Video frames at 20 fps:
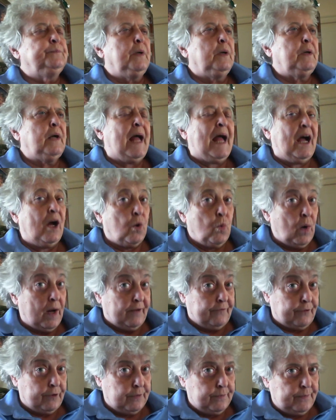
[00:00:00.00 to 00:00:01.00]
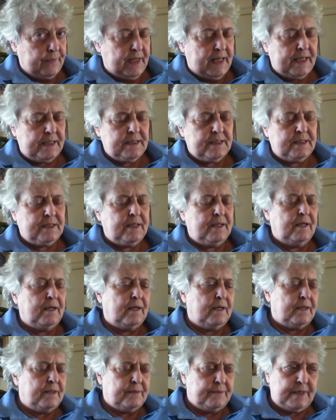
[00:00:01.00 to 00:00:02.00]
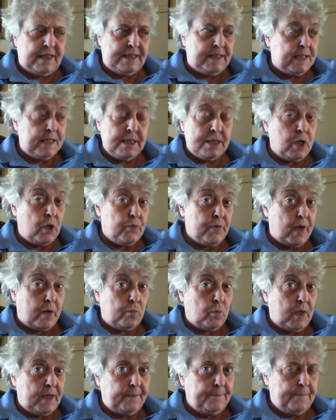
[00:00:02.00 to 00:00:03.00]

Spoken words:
However, it didn't go that way.